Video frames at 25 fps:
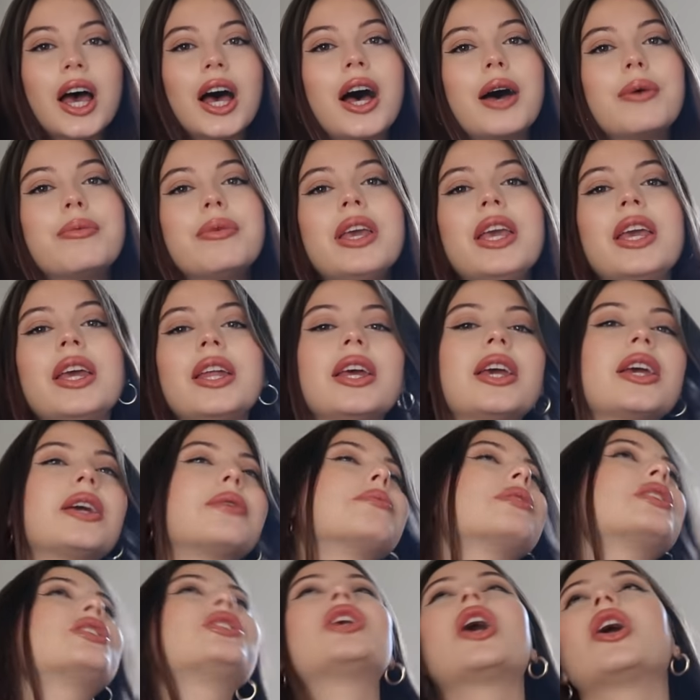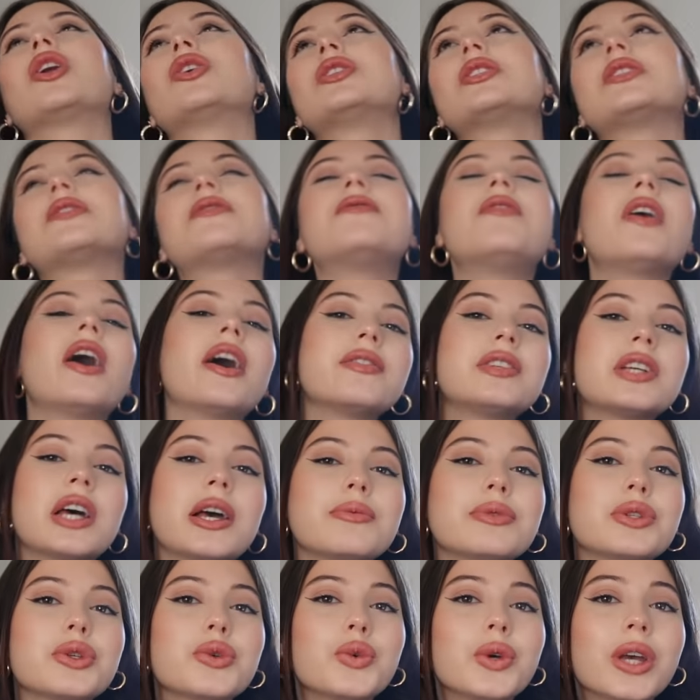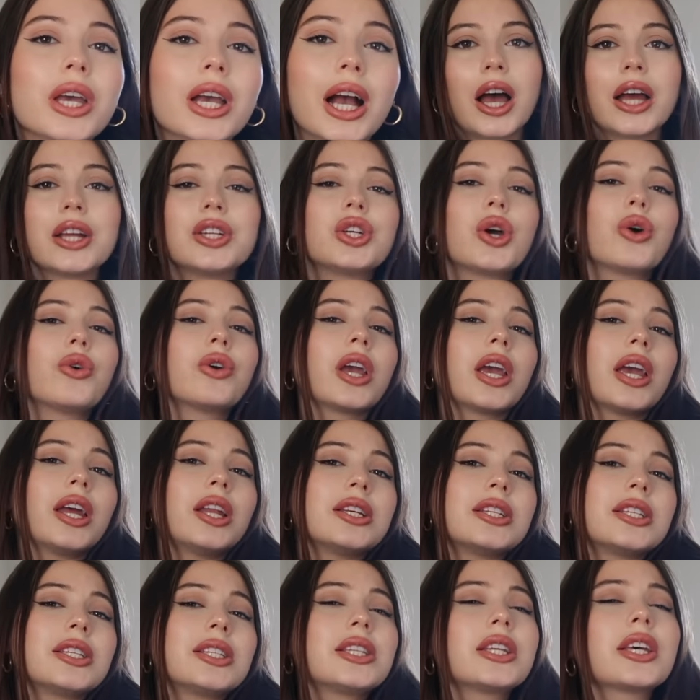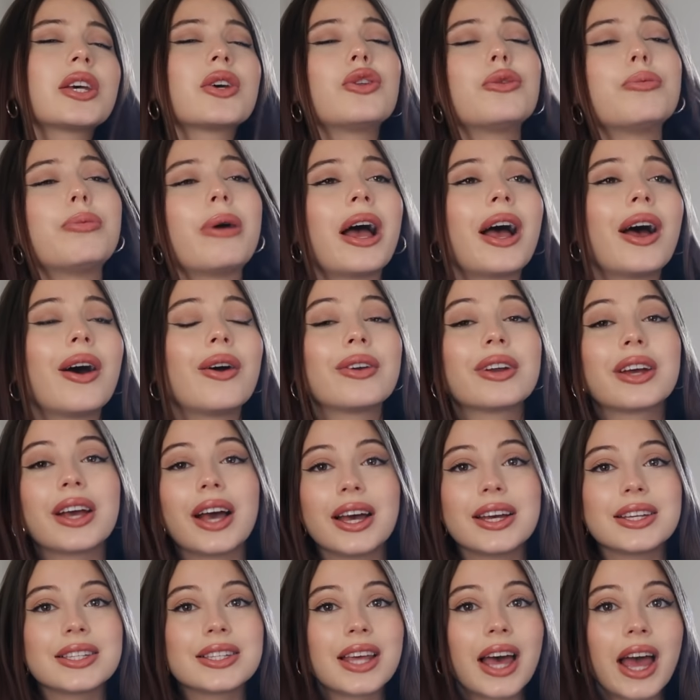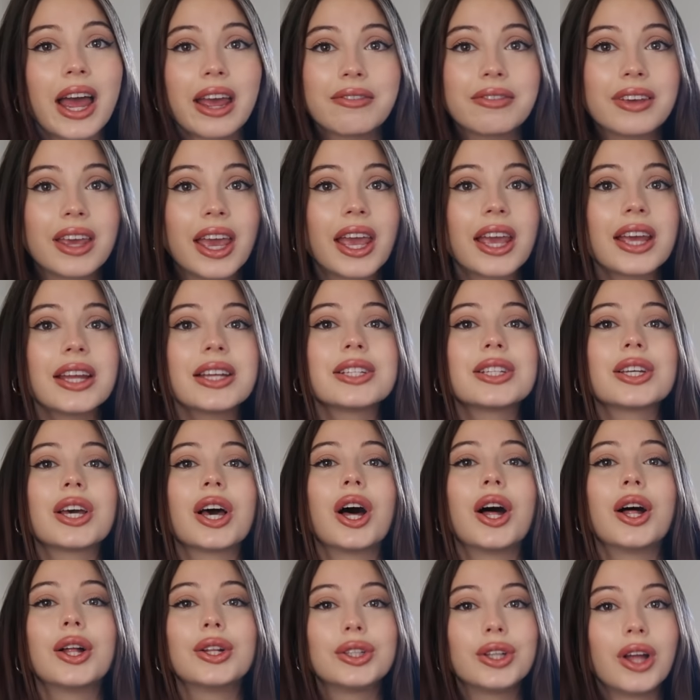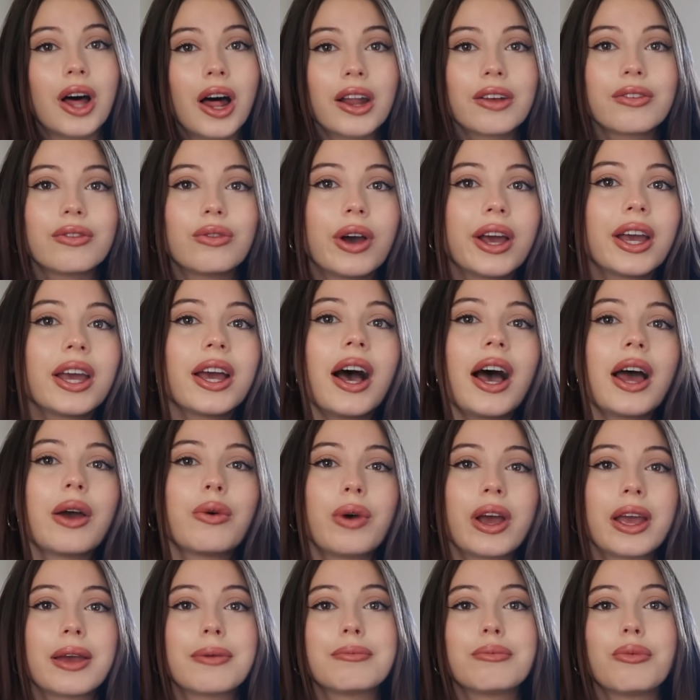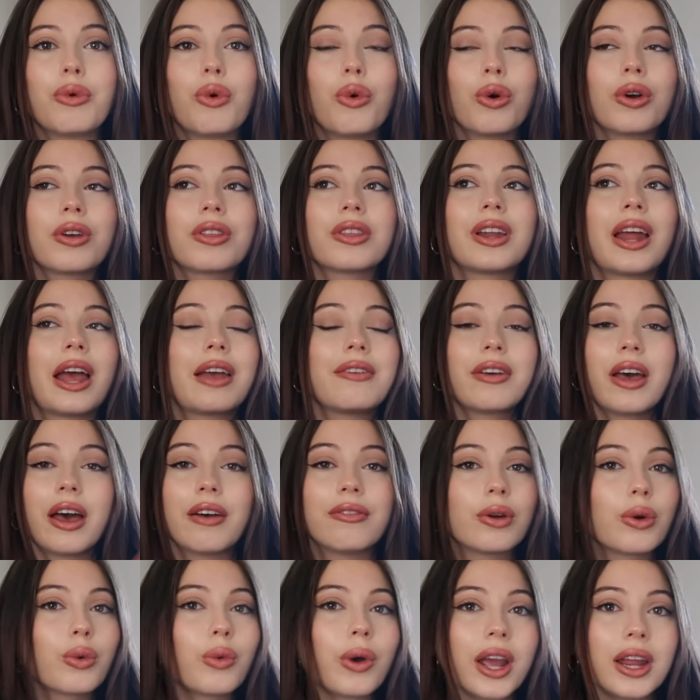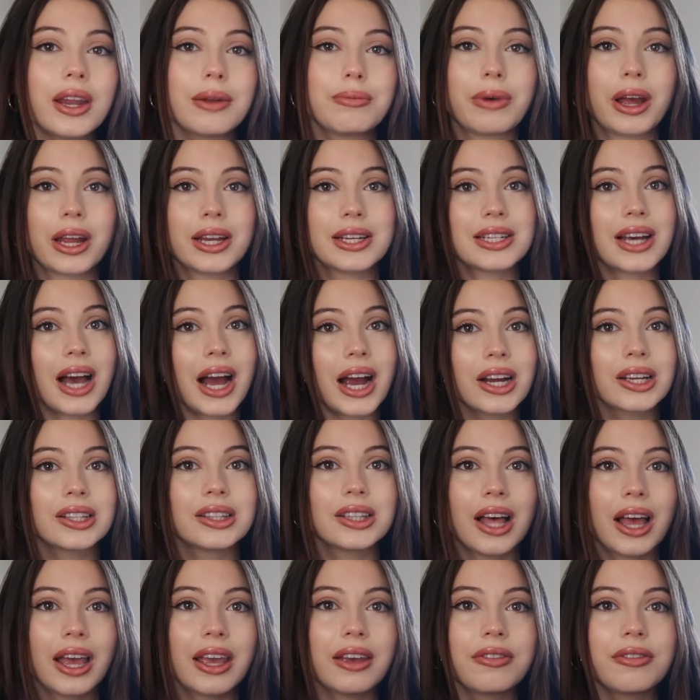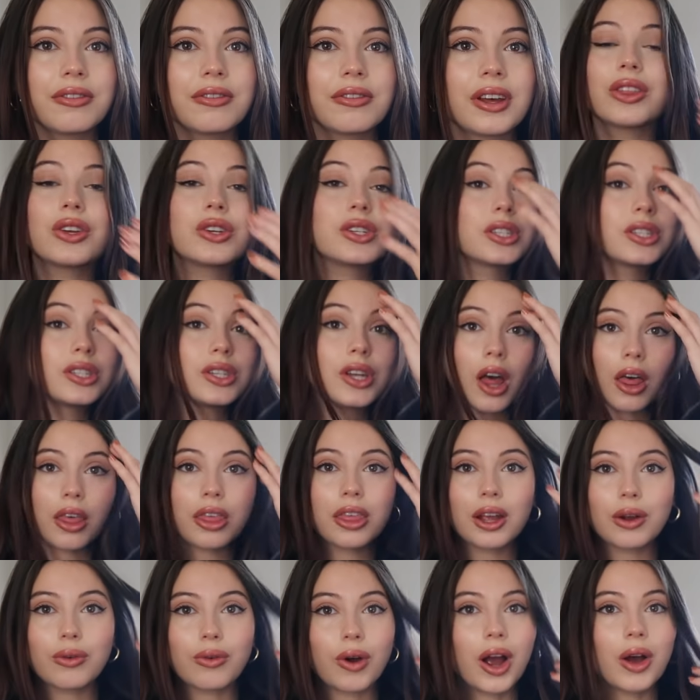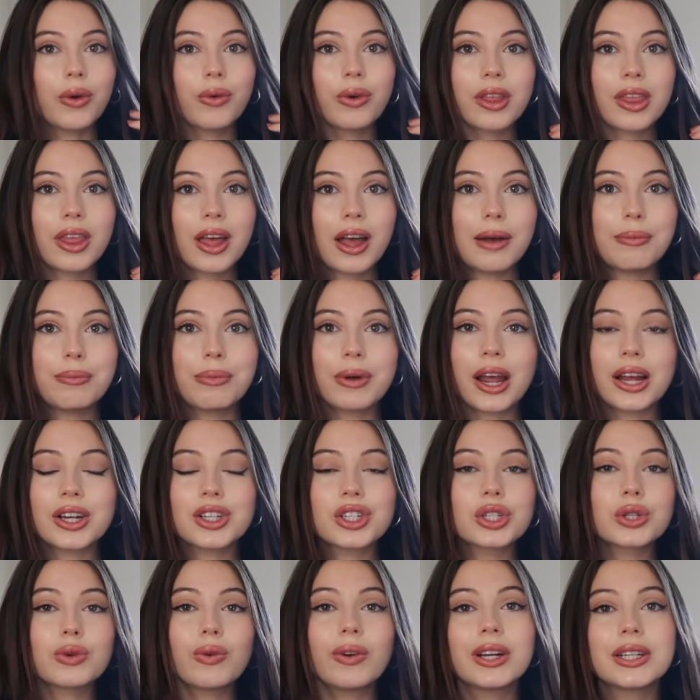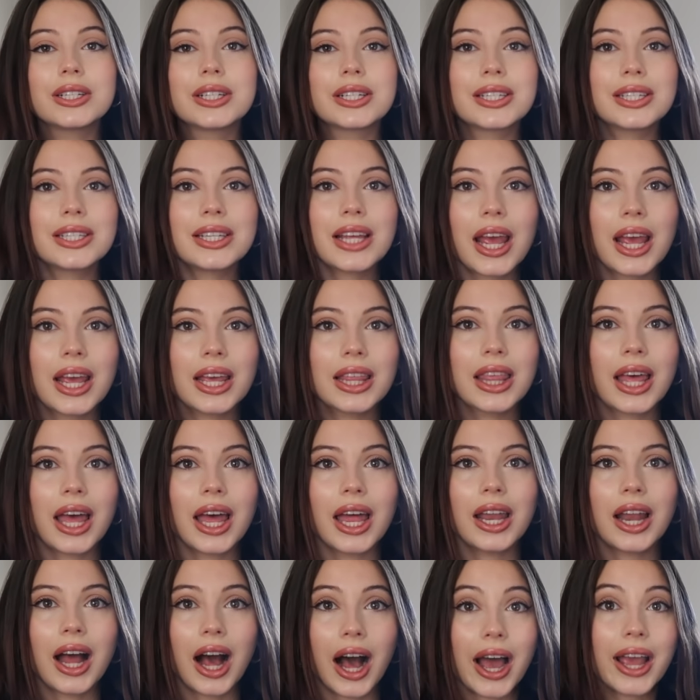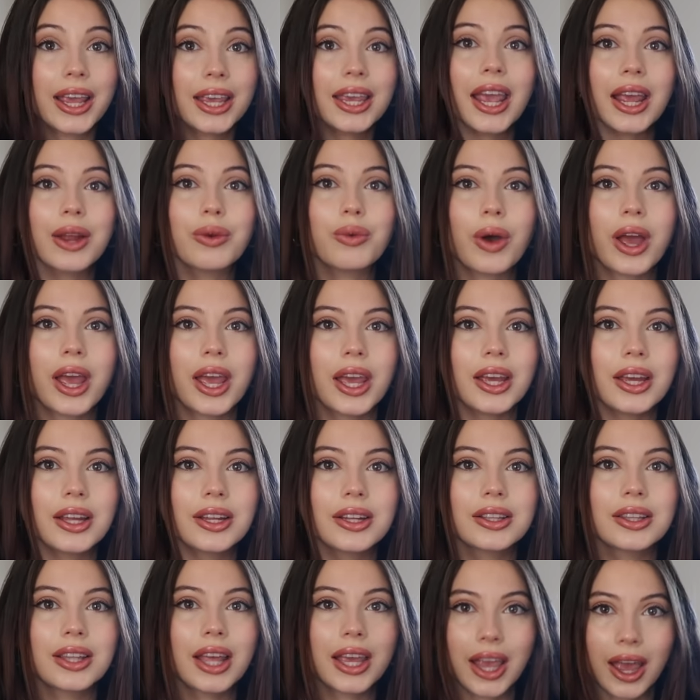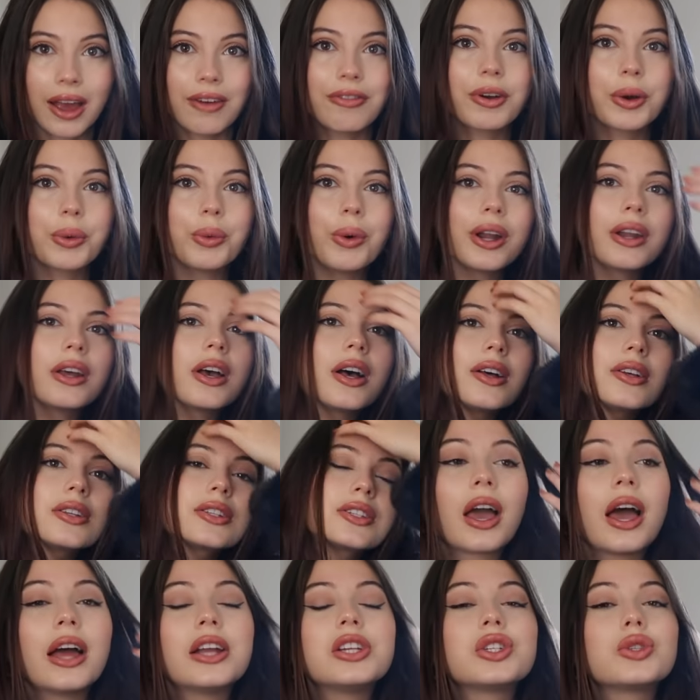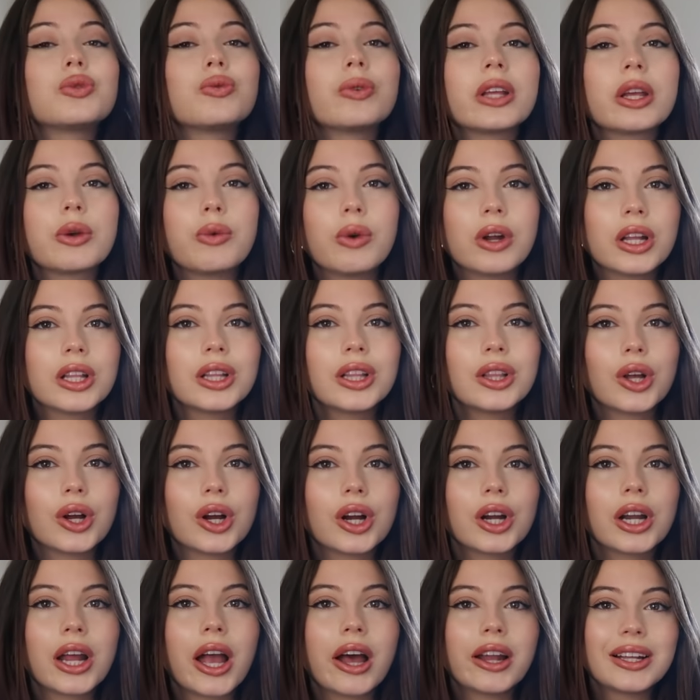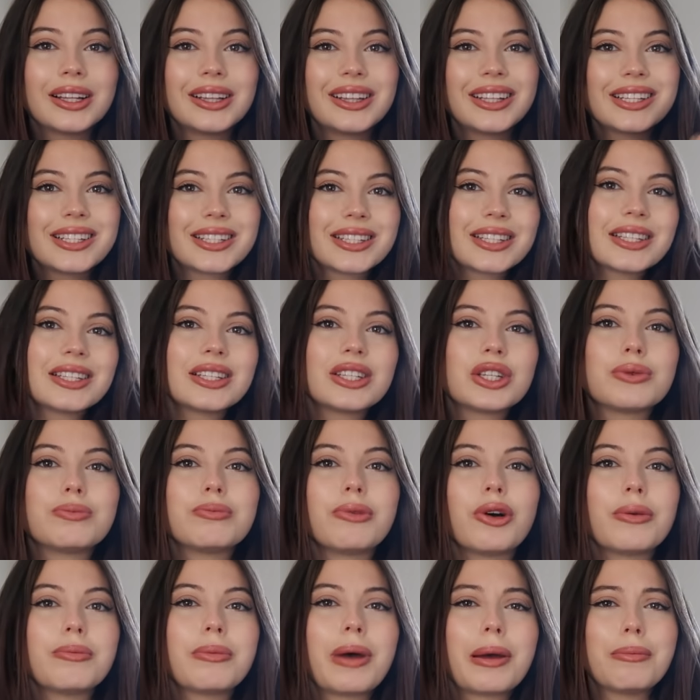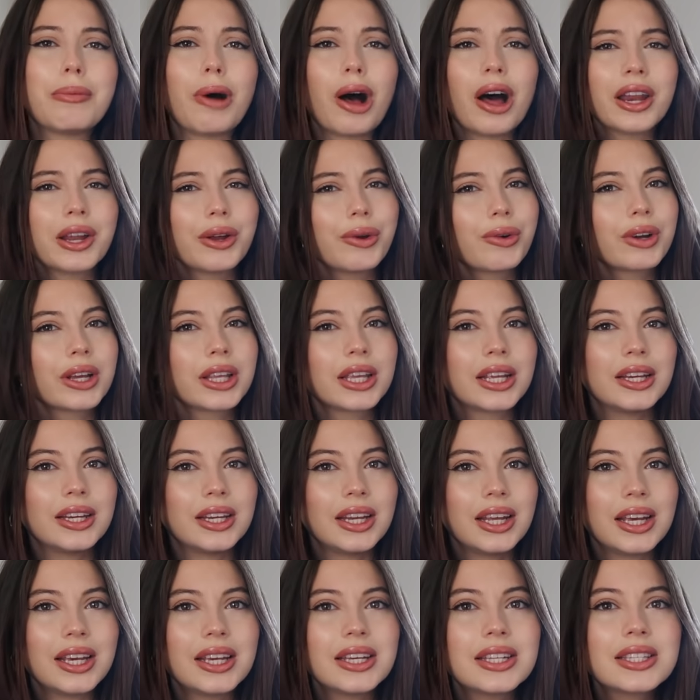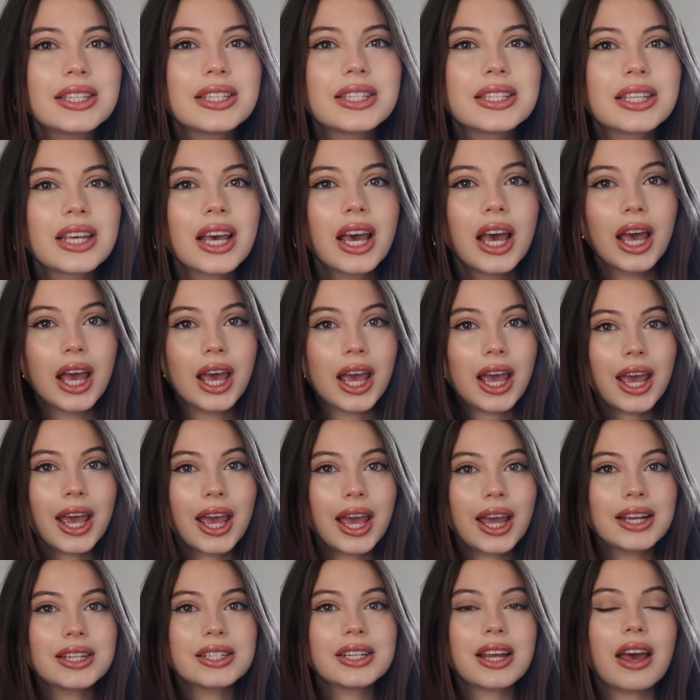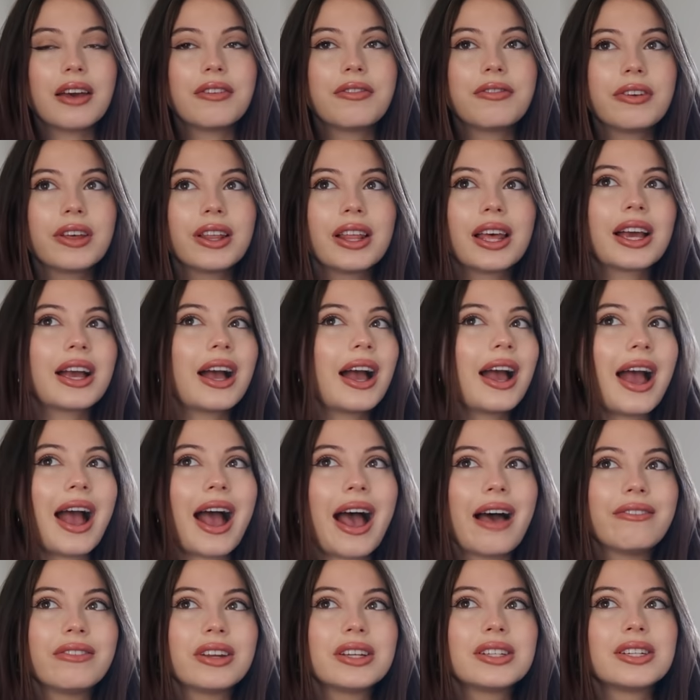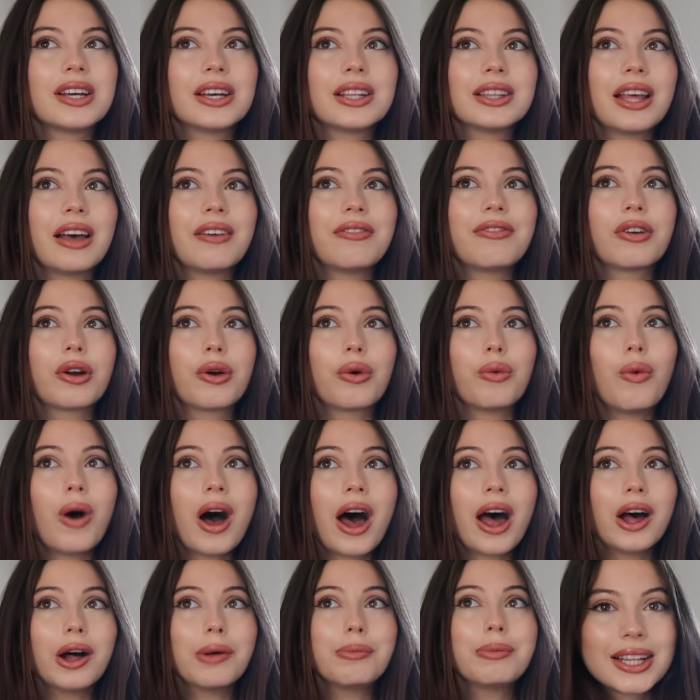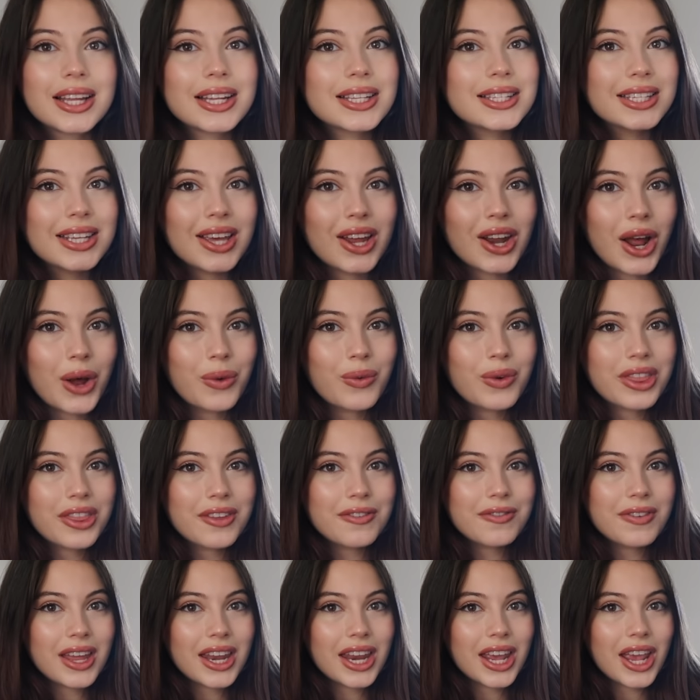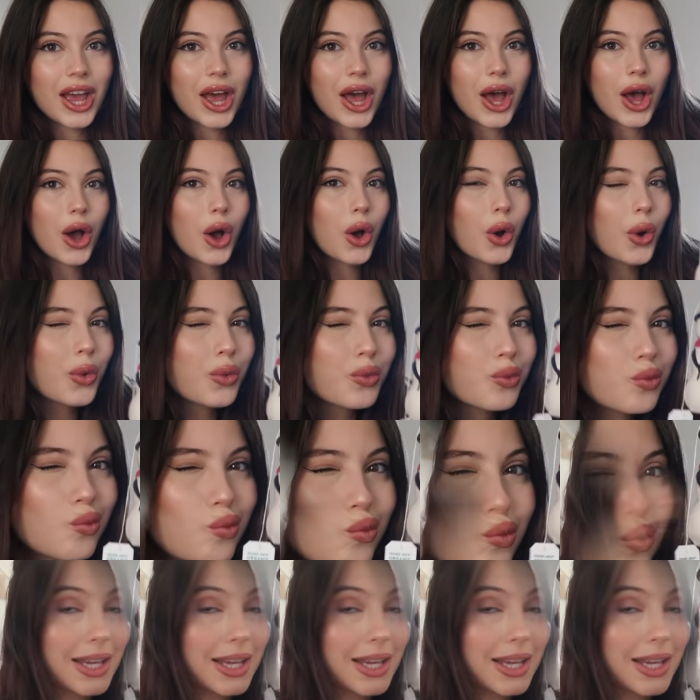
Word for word: I'm eating McDonald's five times a week. I don't gain a single pound. Guys, I've gained a lot of weight. I weigh more than I've ever weighed in my entire life. And there's nothing wrong with that, but I just wanted to say that I gain weight like everyone else. I just really wanna learn how to listen to what my body really needs and I feel like I haven't done that for a while. Let's get on with the video.